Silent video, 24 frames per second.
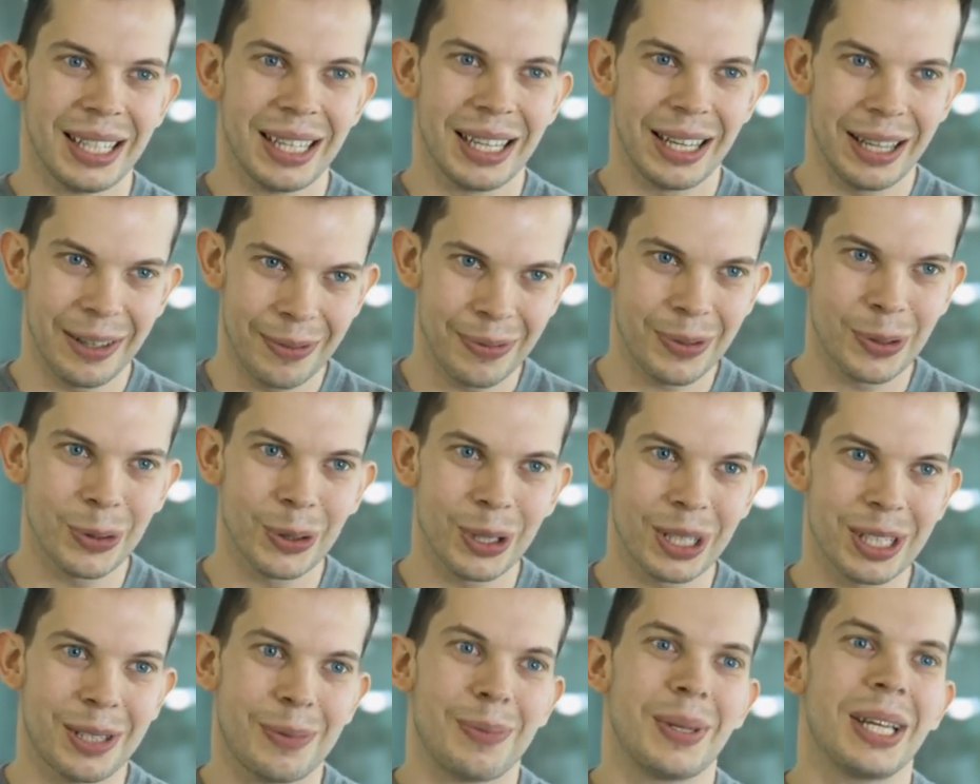If you
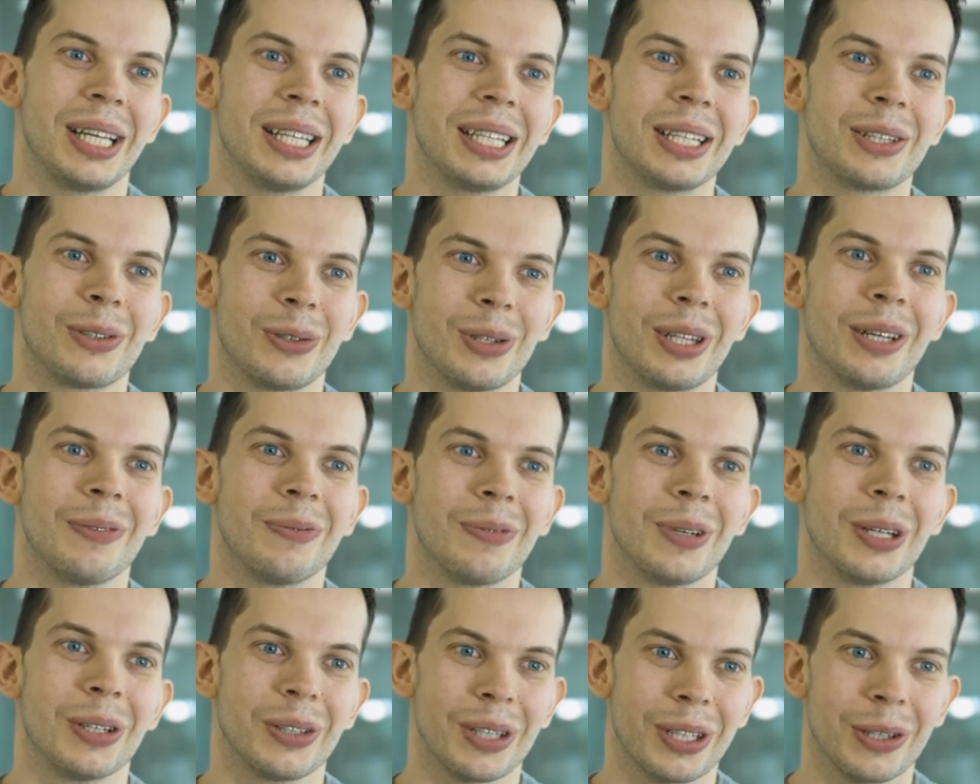explain it to them
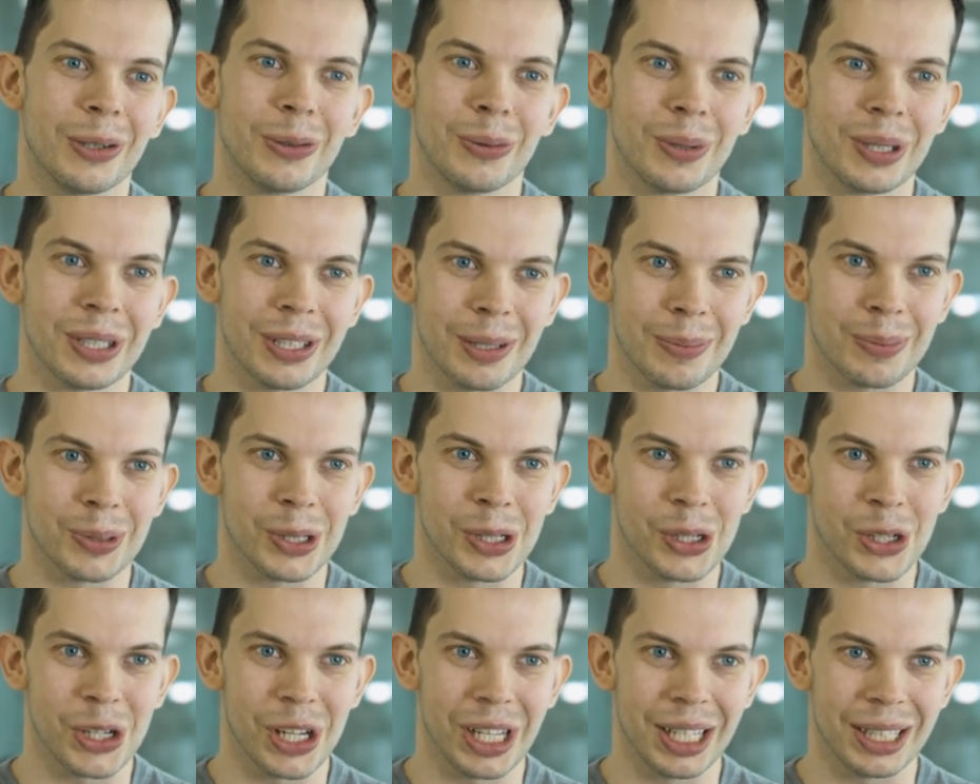well, they always
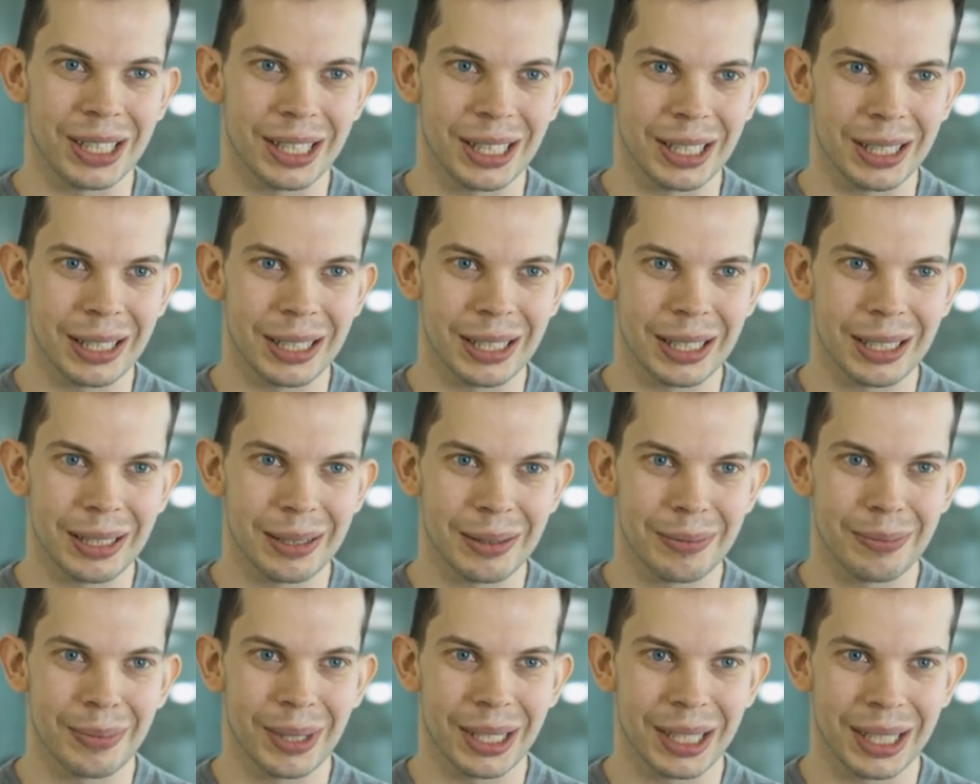appreciate it.
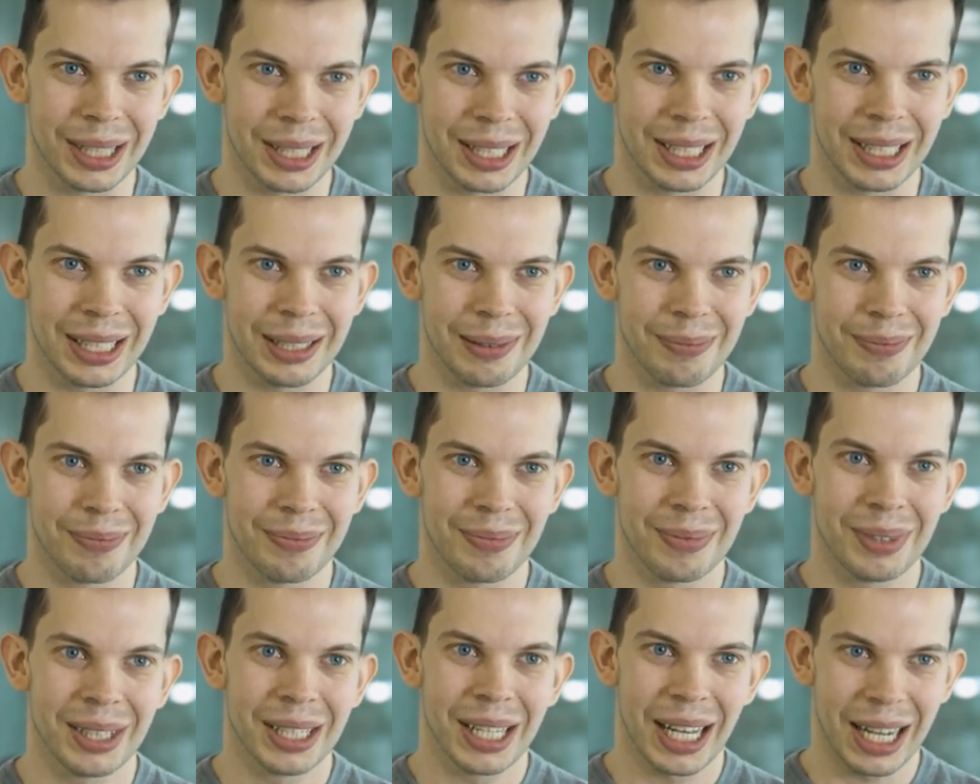But uh,
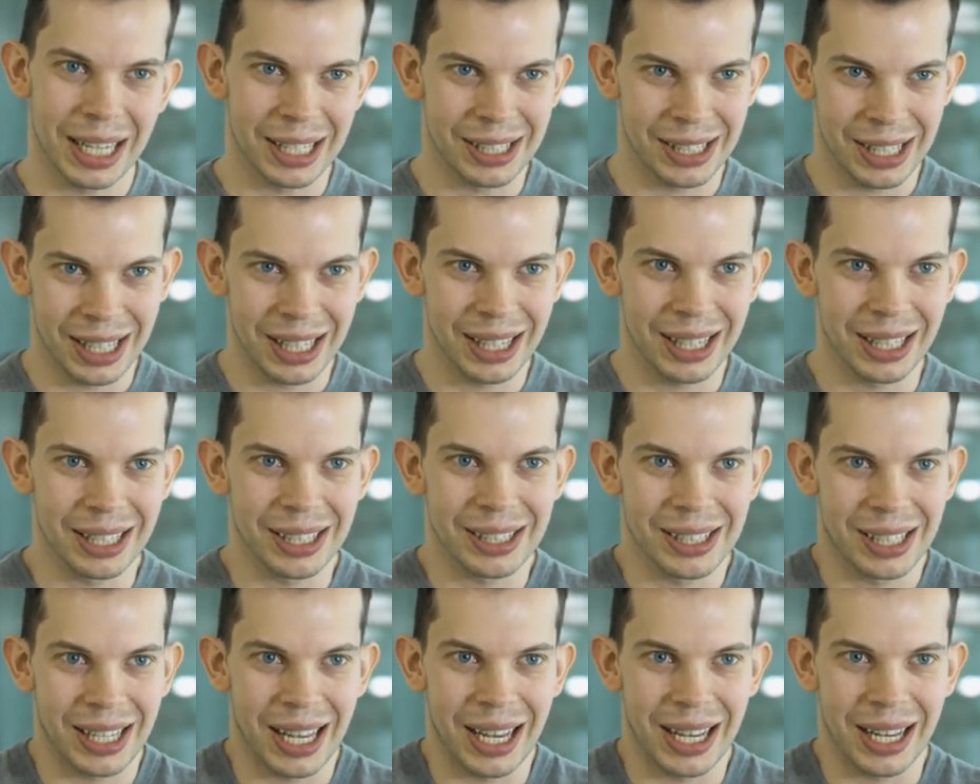I see
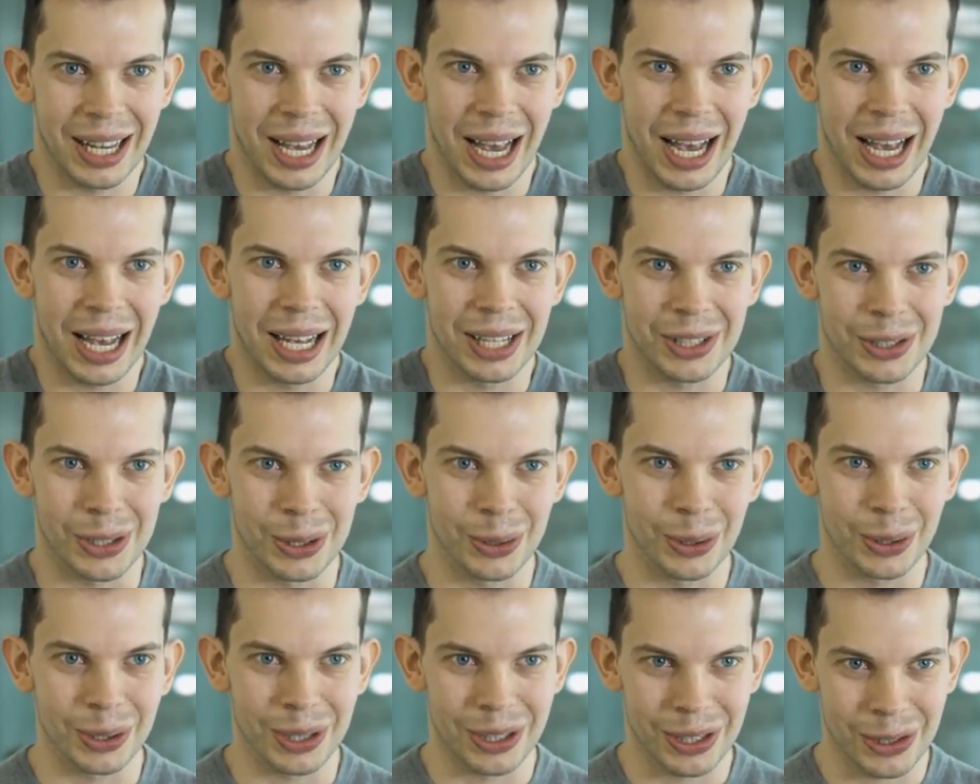this uh, as
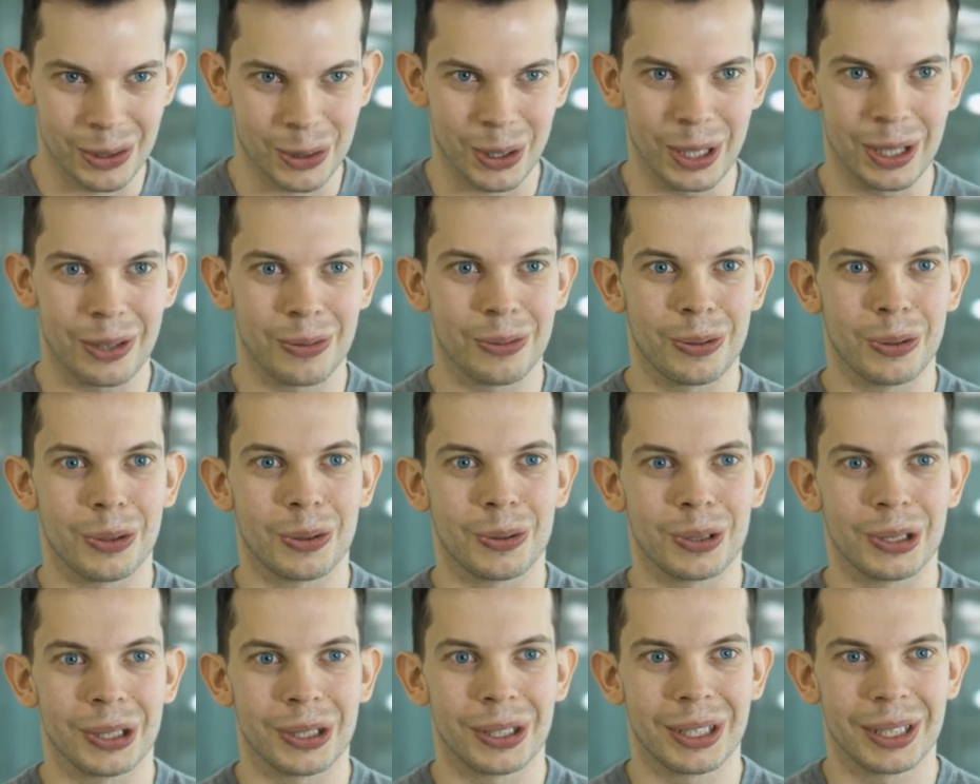not
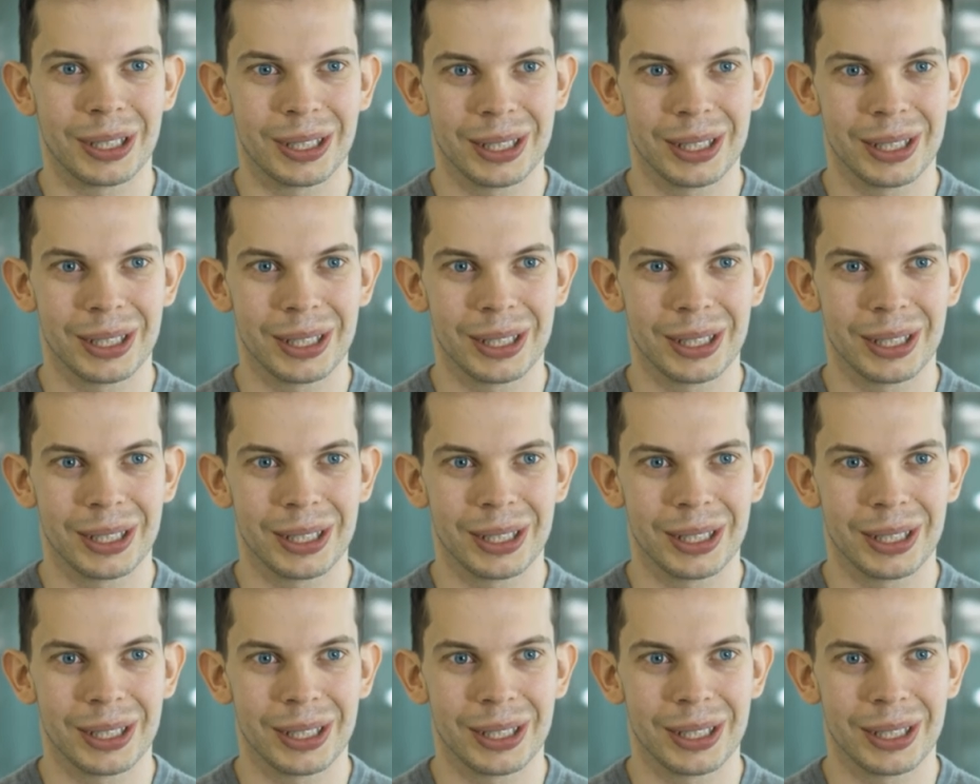straightforward.